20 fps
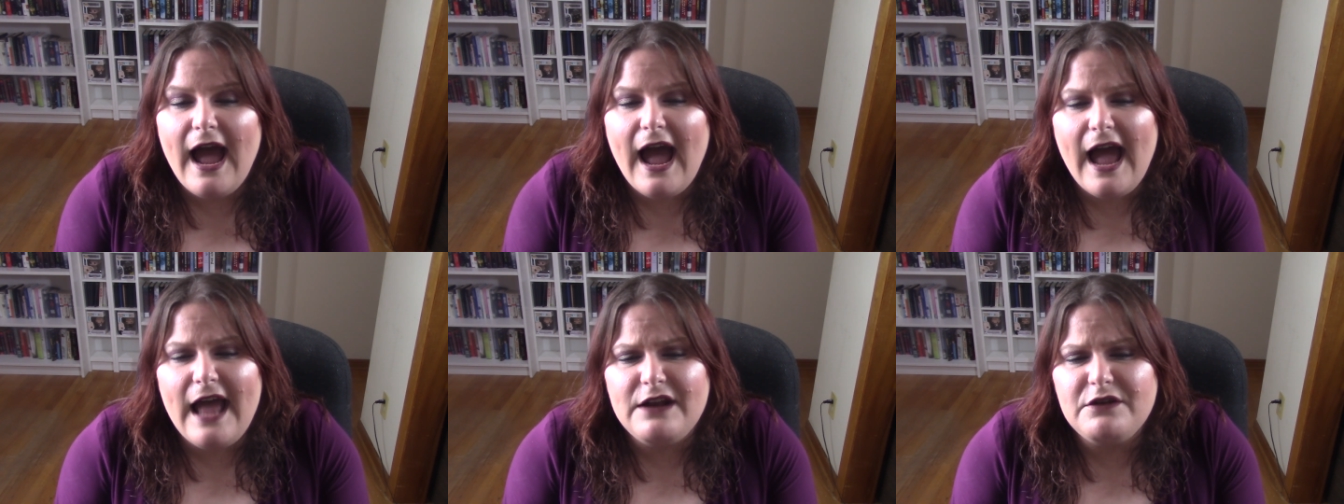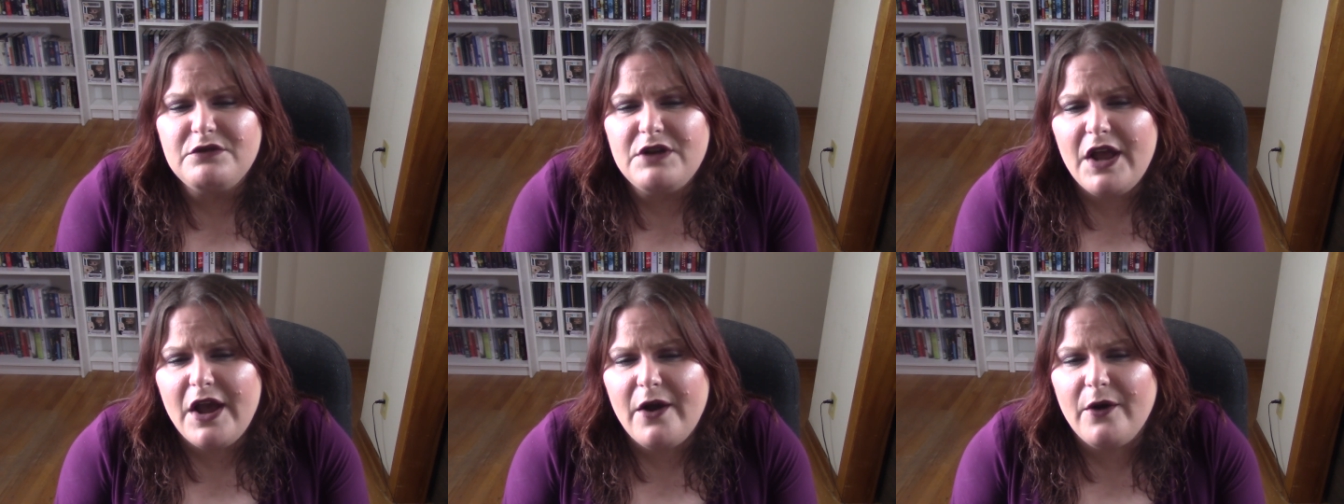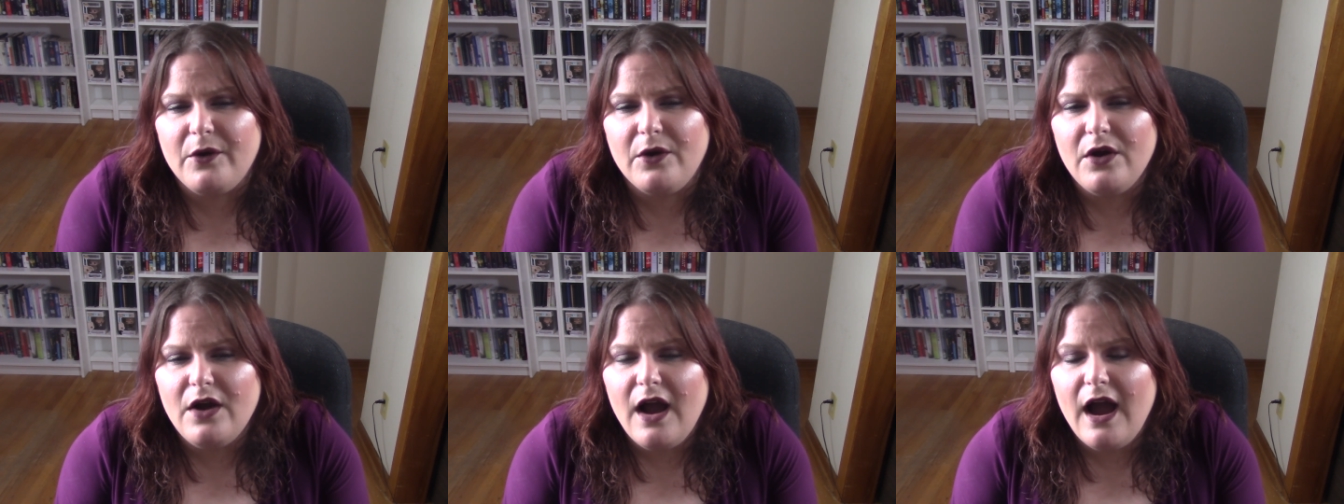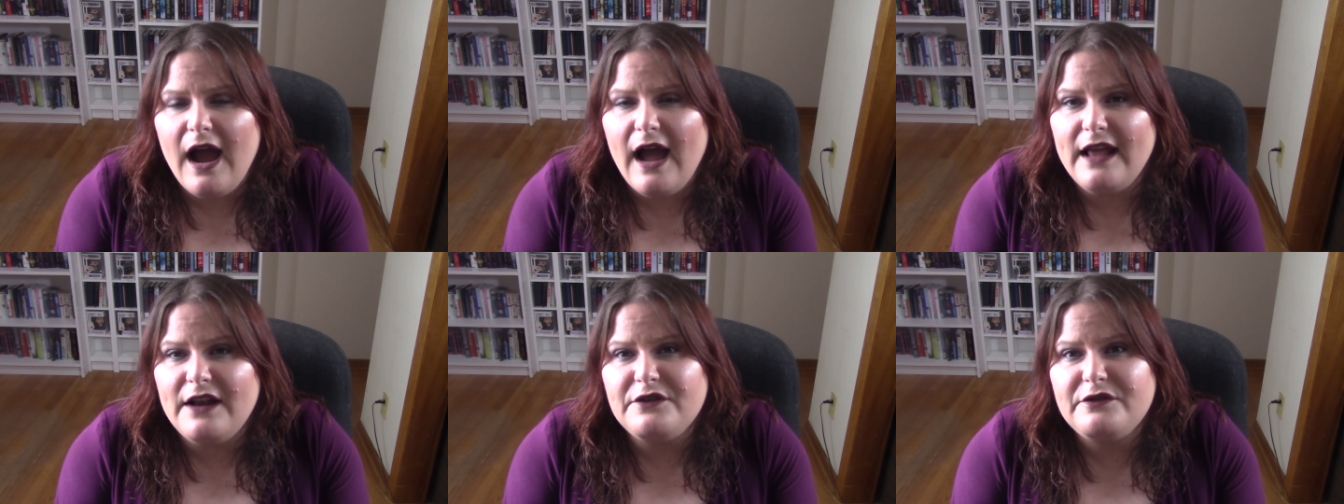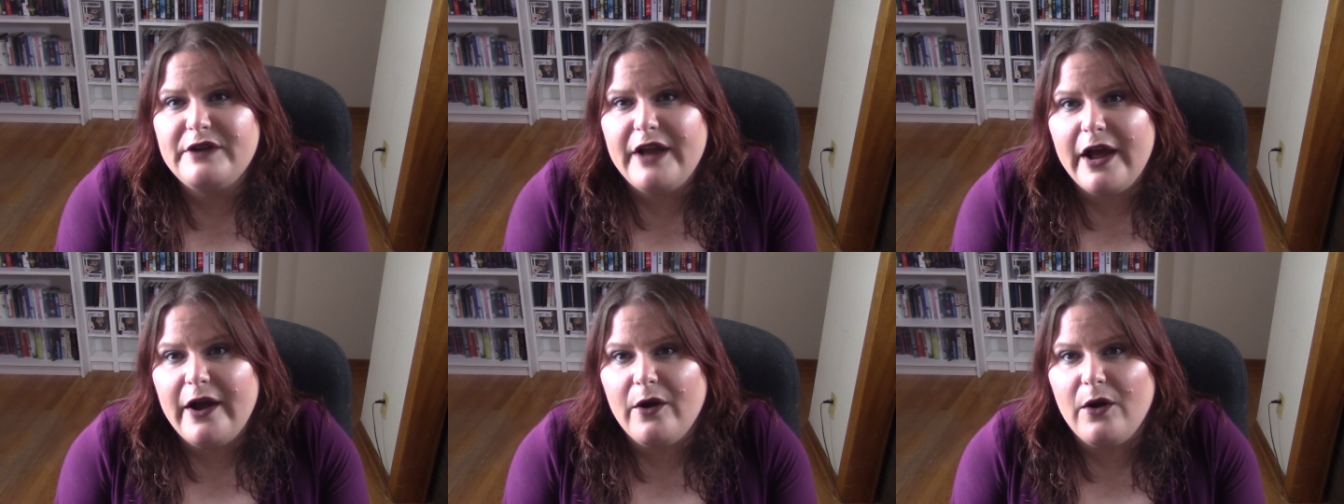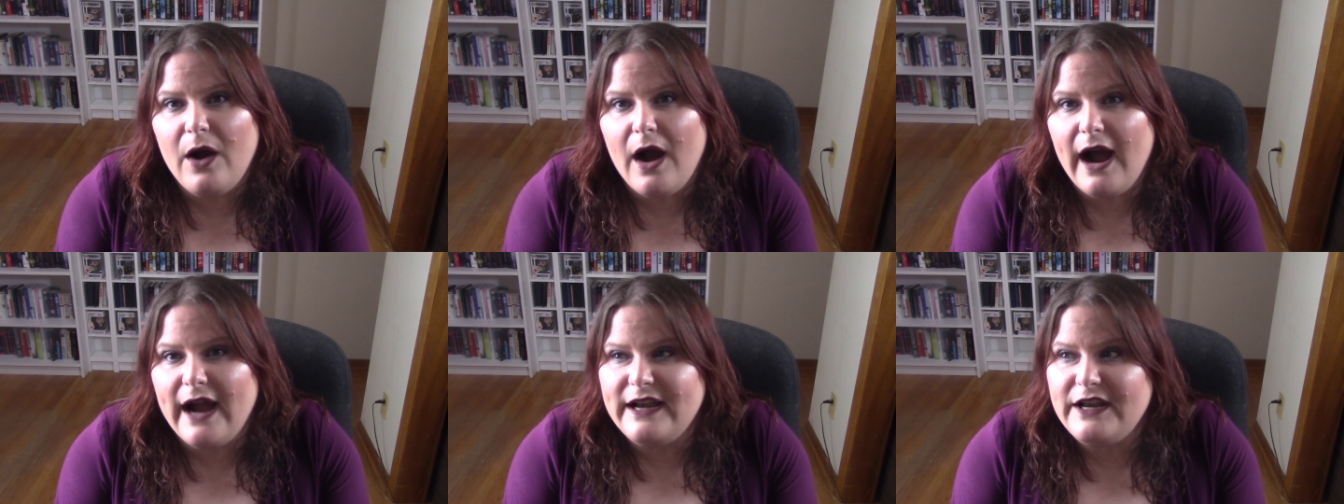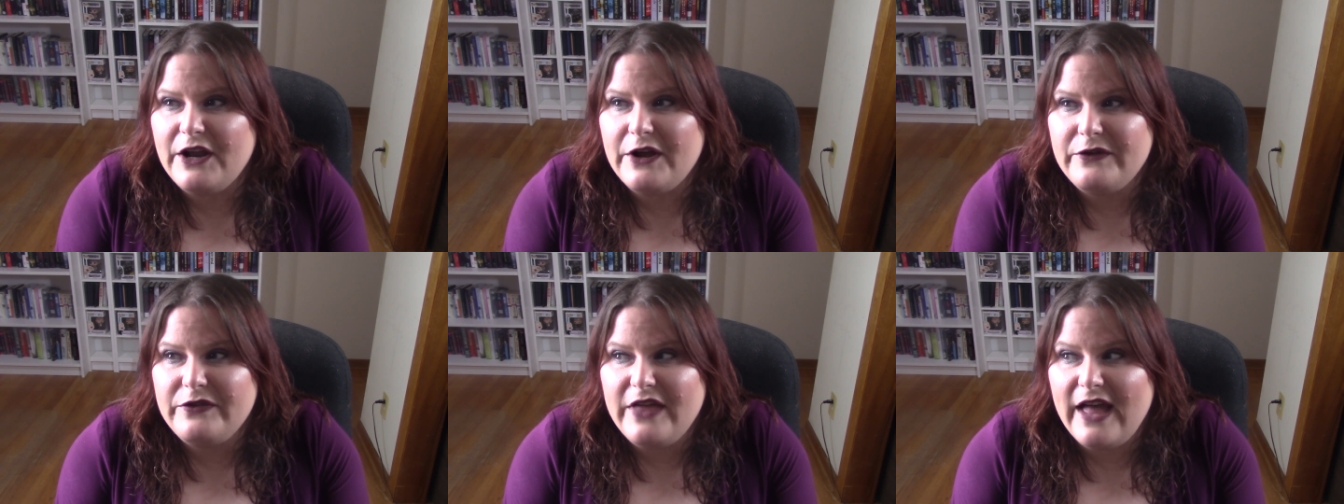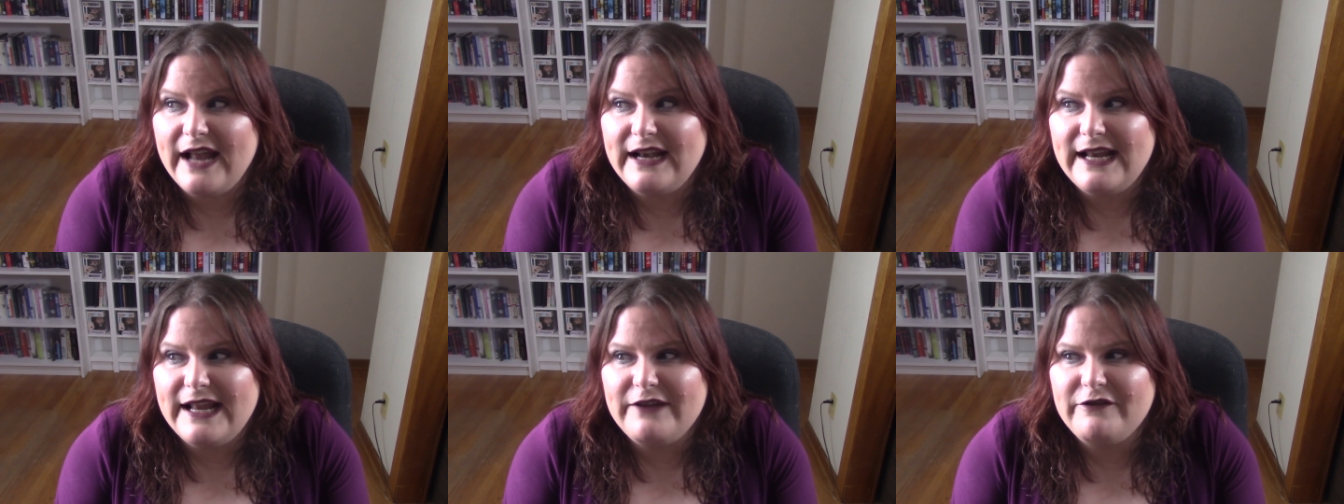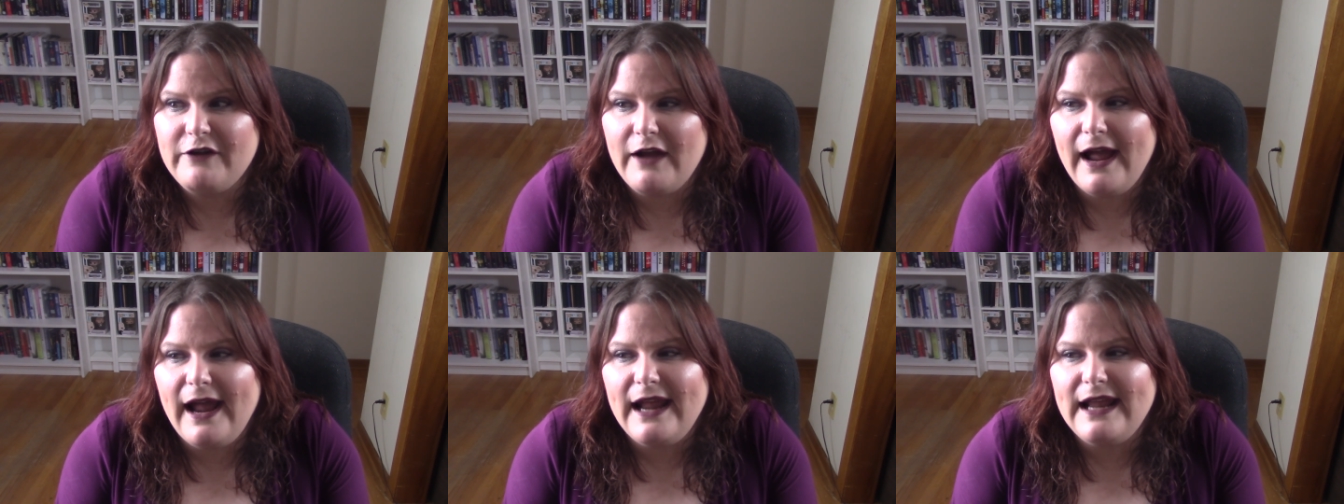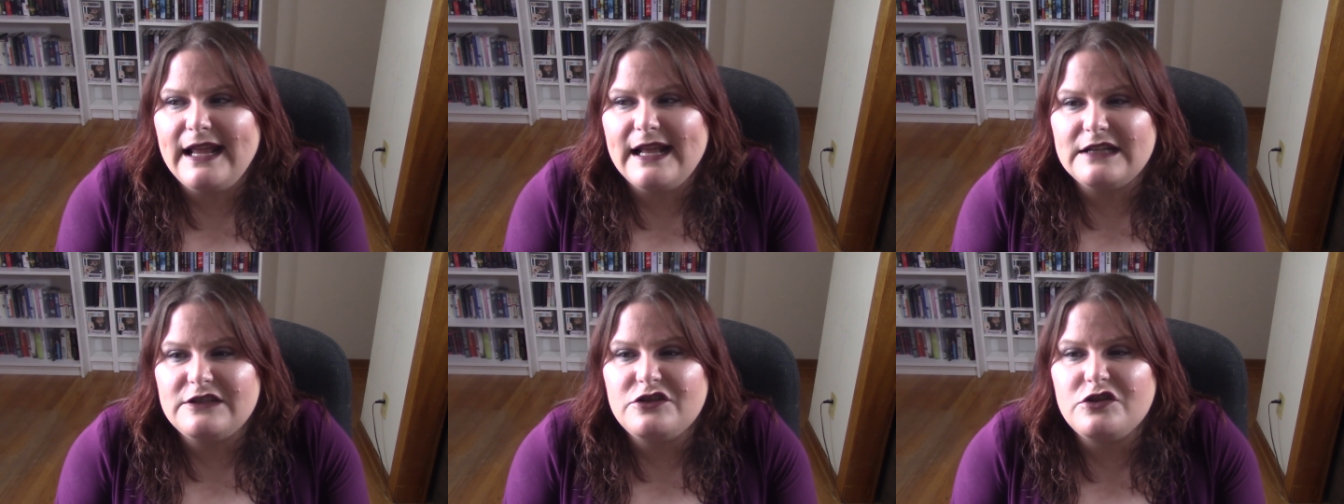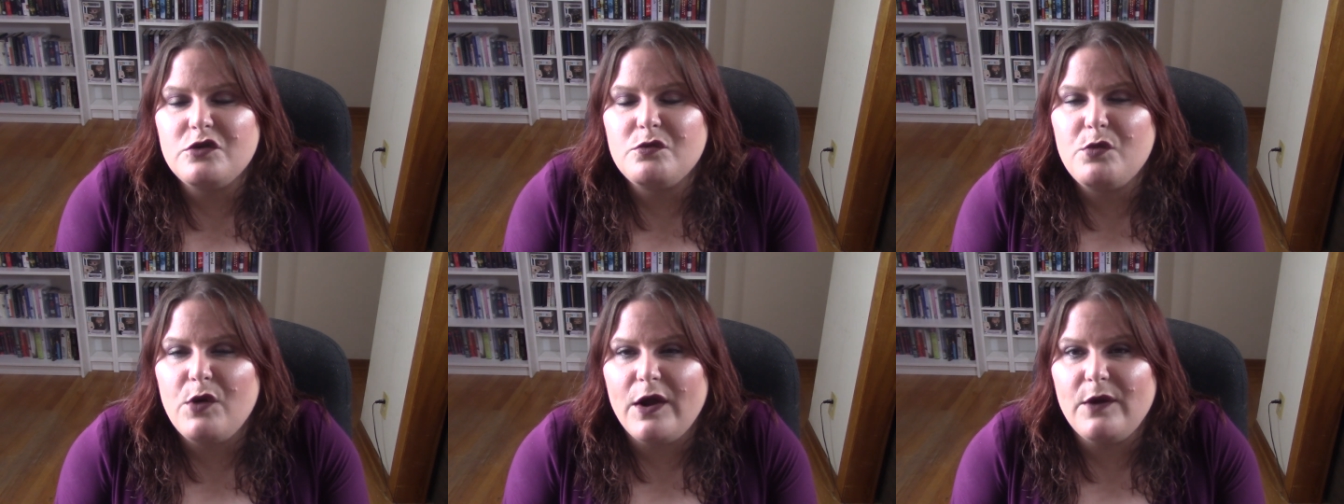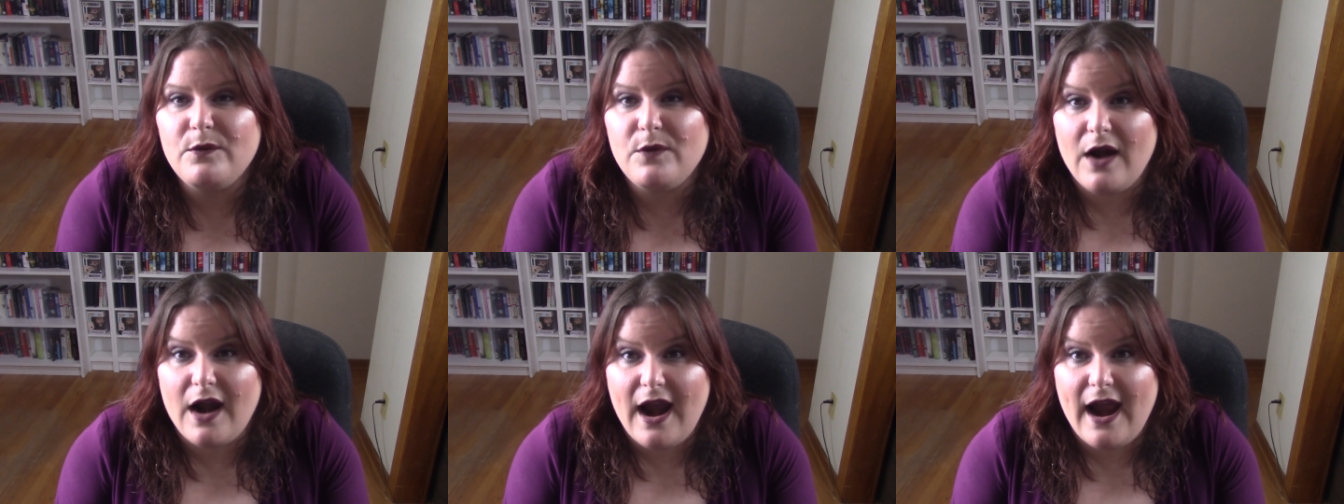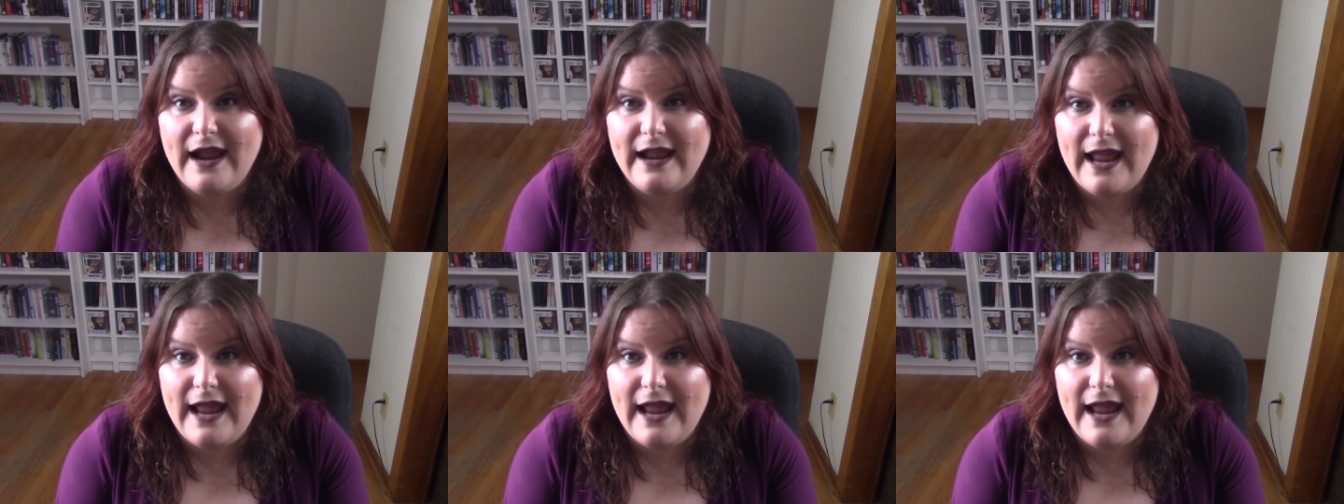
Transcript: I don't know. I know that if I get to the point where I